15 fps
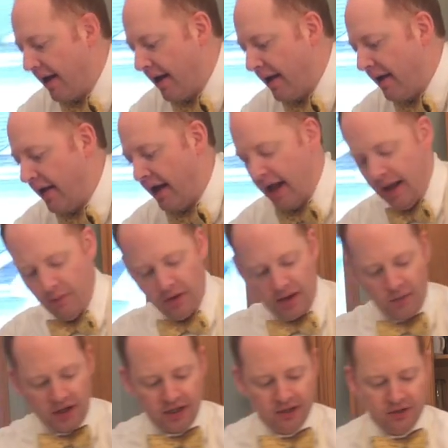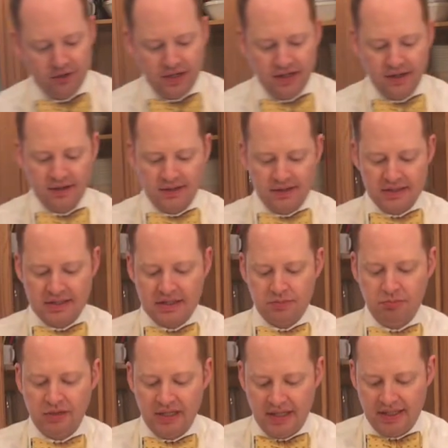And what I want to do here is
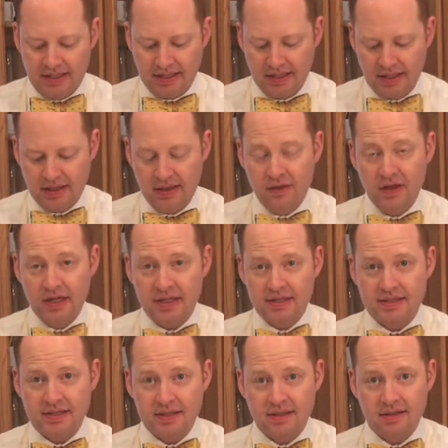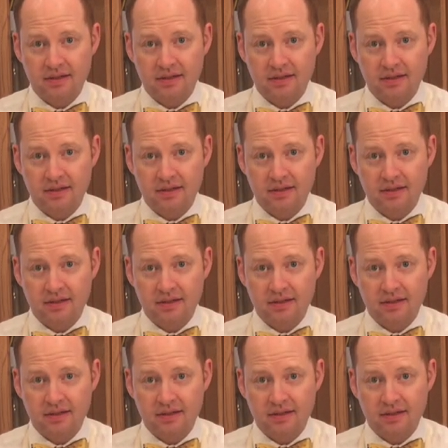split this